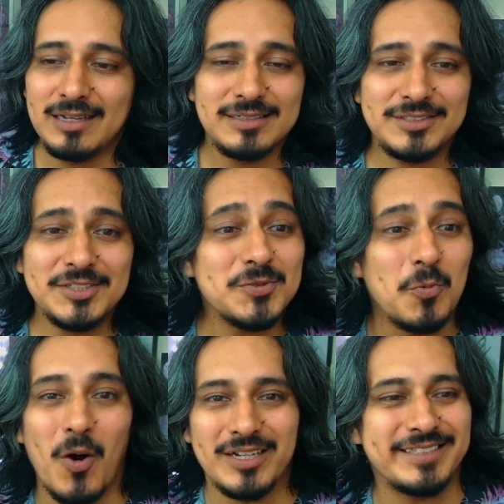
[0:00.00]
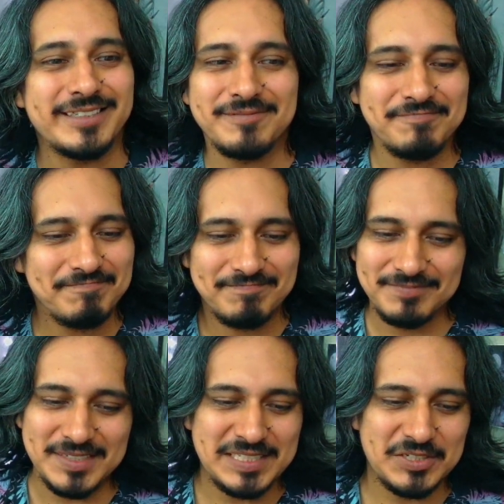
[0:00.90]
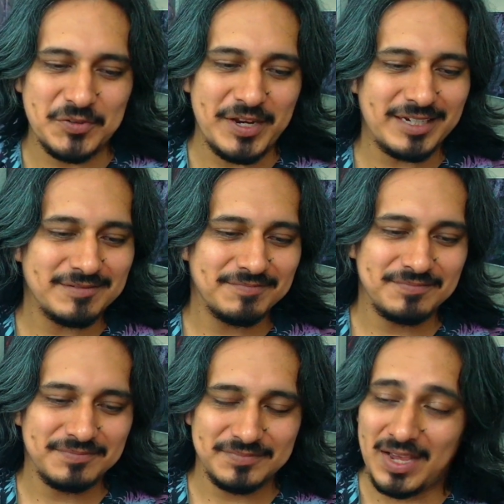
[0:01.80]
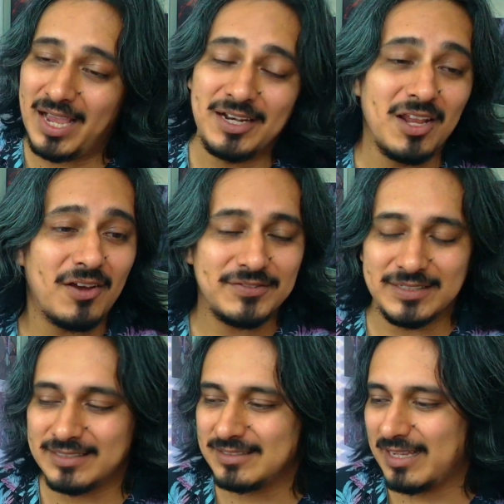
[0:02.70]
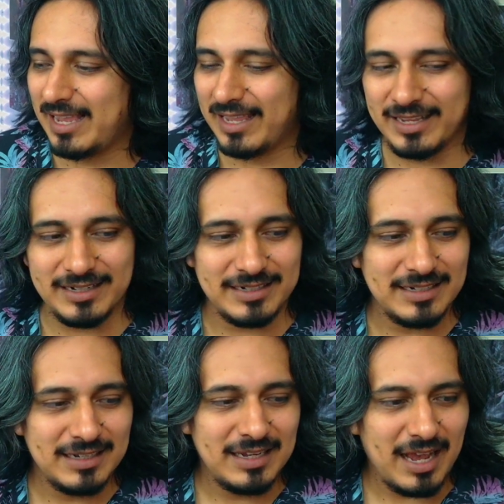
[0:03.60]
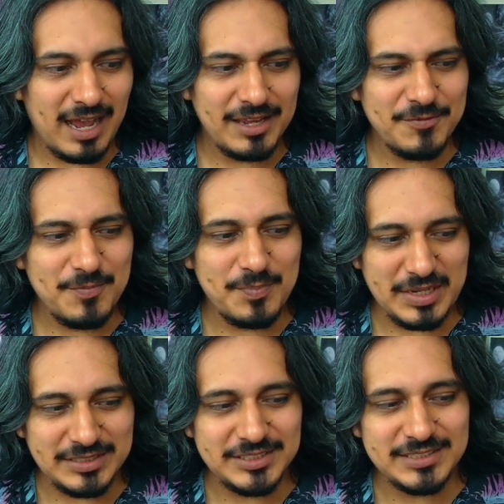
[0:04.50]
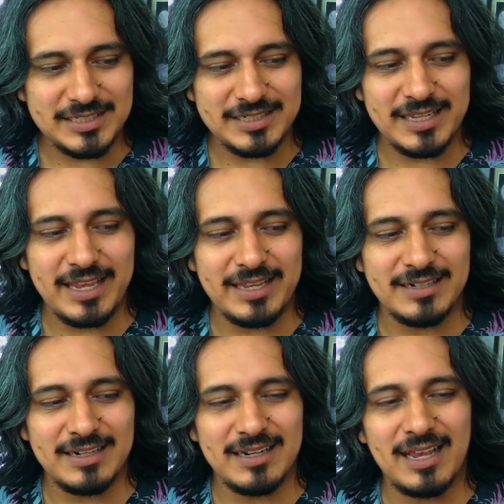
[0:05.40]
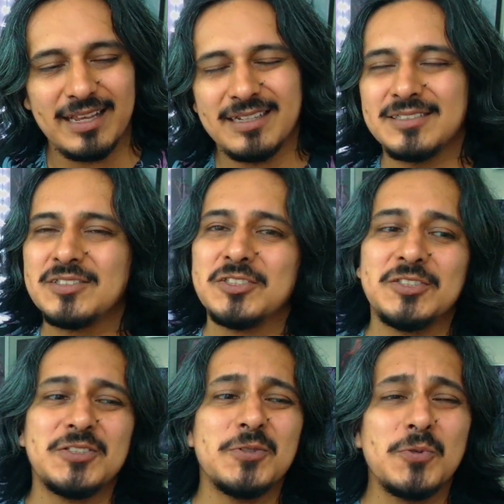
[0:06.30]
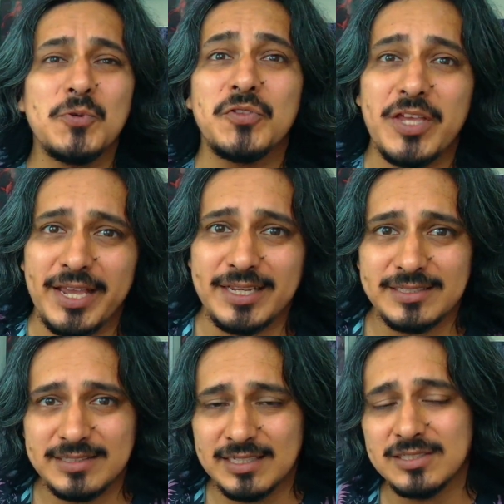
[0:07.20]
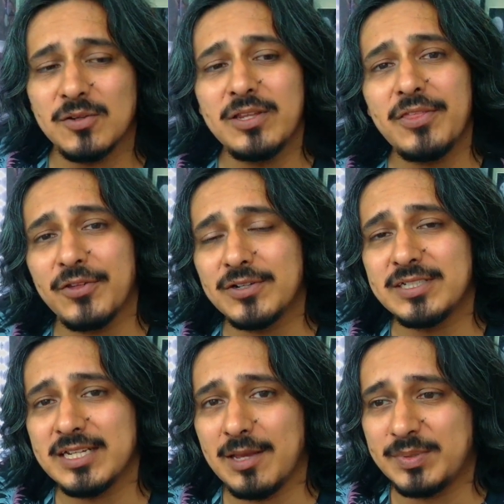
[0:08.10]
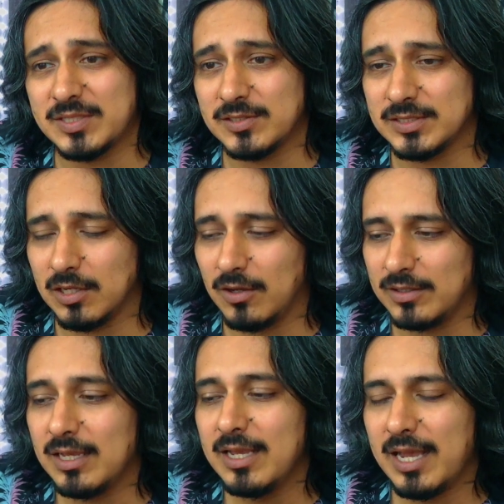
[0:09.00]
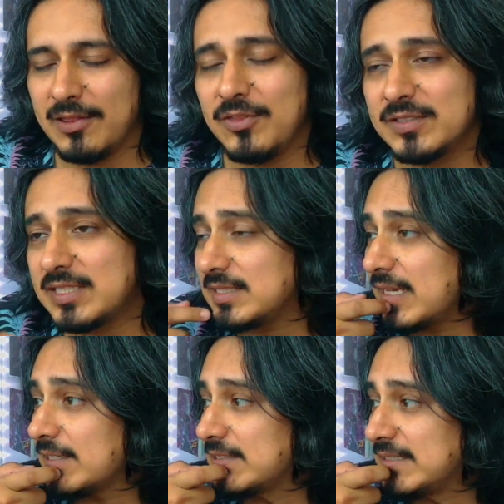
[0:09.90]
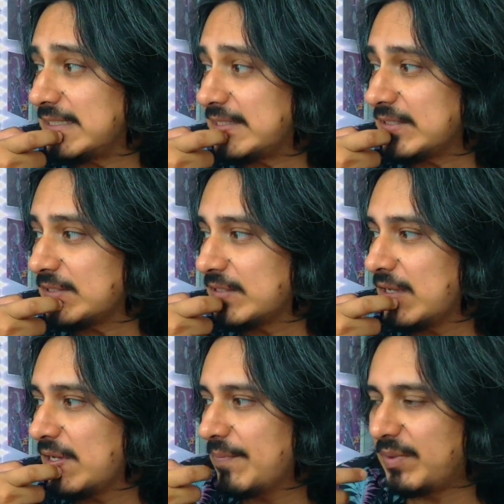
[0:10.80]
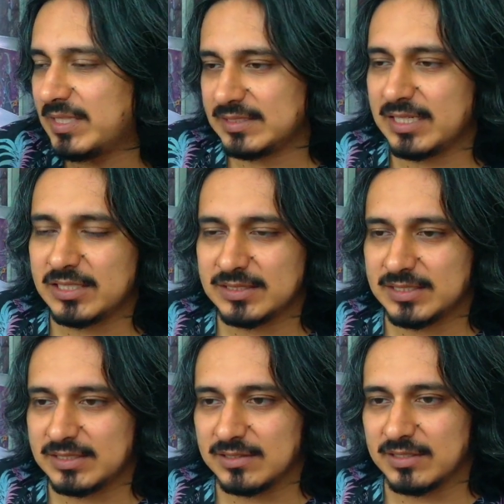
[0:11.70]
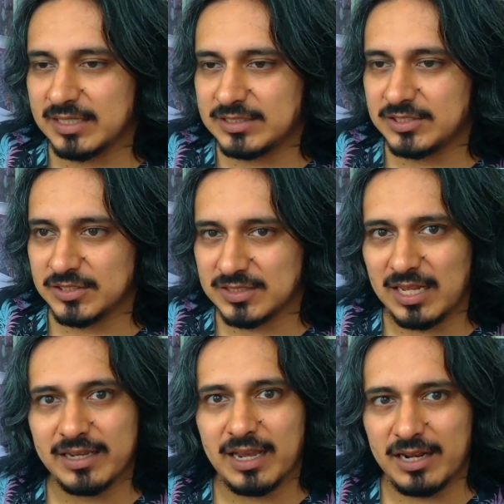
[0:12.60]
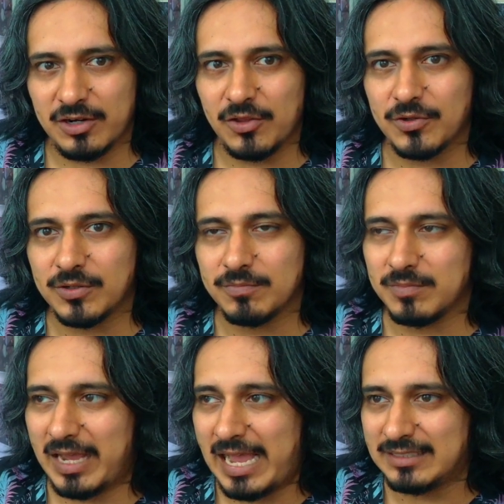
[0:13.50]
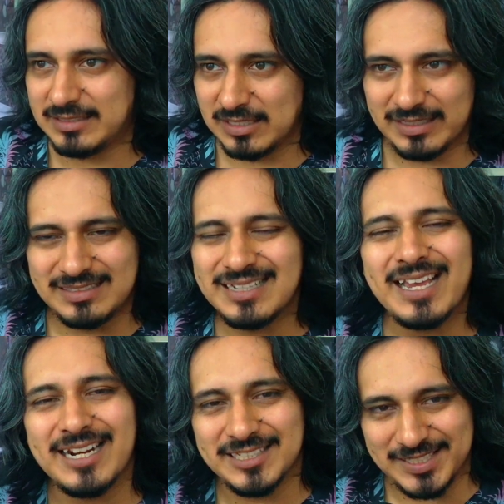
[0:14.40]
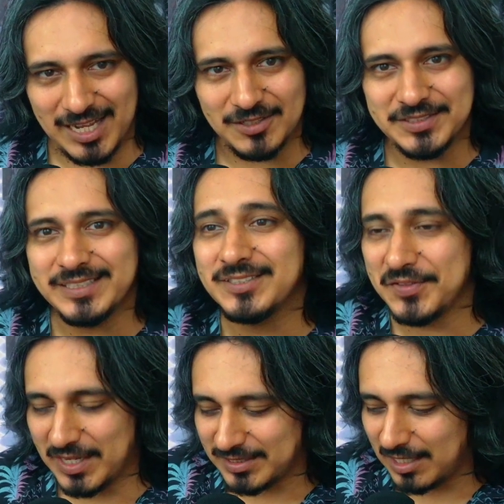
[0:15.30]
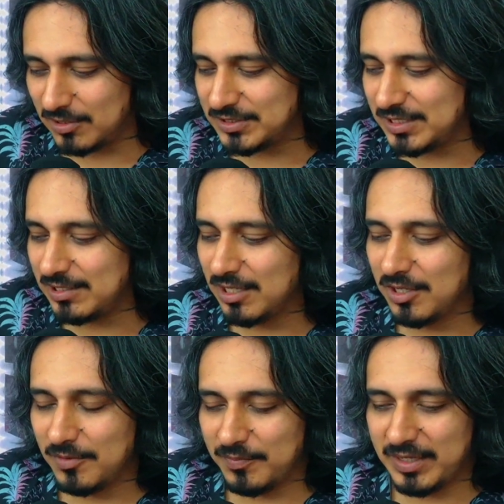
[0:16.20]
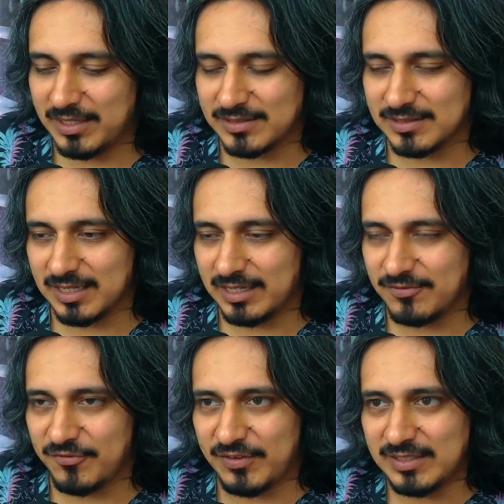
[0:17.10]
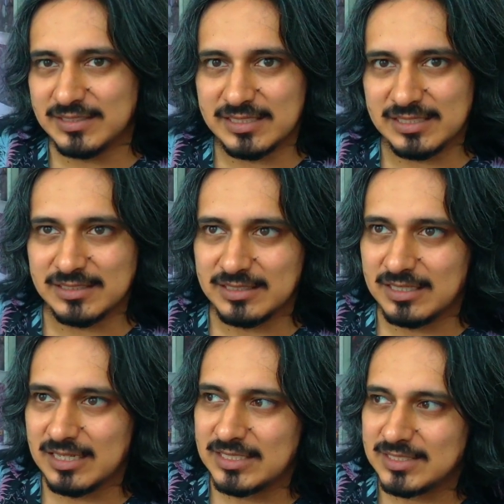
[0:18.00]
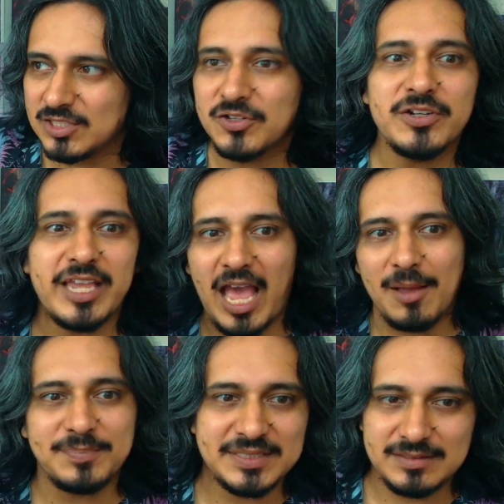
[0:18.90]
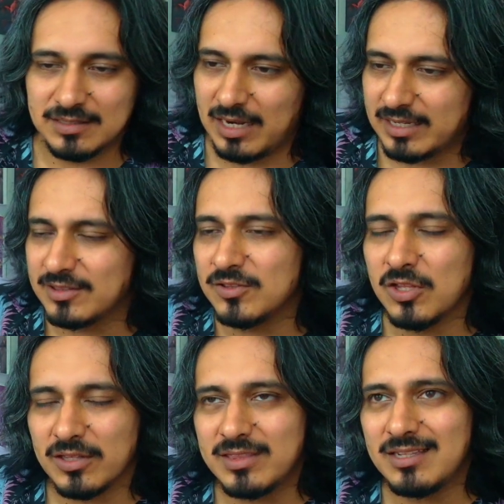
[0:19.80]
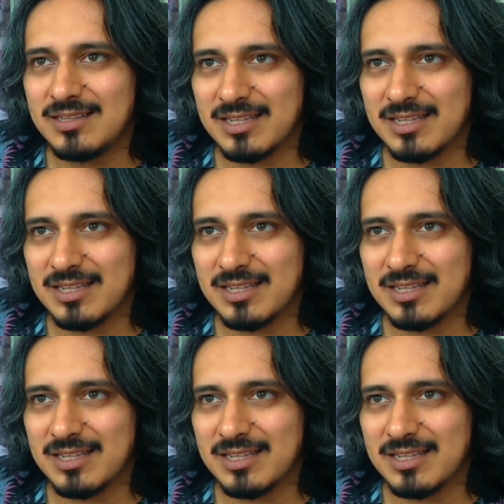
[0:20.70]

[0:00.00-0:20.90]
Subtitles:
just watch it. It's great. I loved it, and I binged it in like 2 days. It's only 13 episodes long, and there's a second season, but the second season is just like another it's like an anthology to the anthology, because it fills in certain gaps. Like, not that the